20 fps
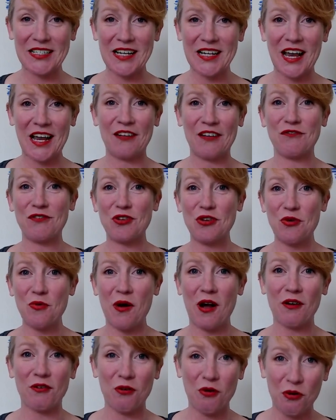And if you
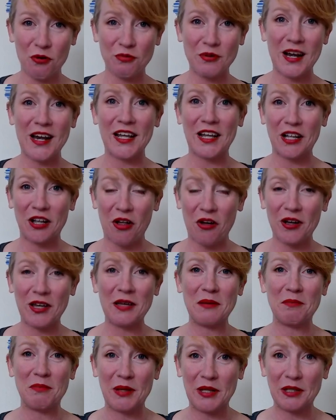are already
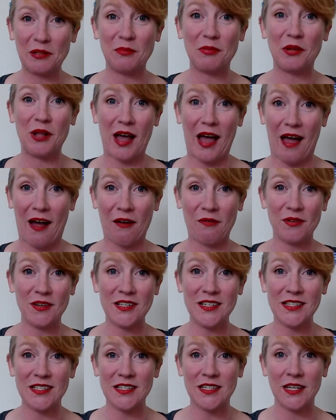clocking billable
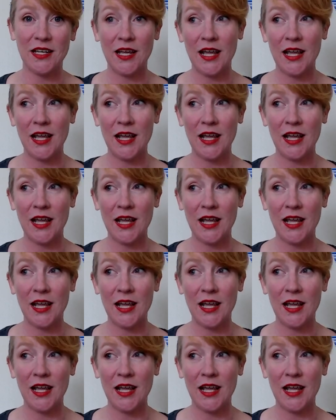hours,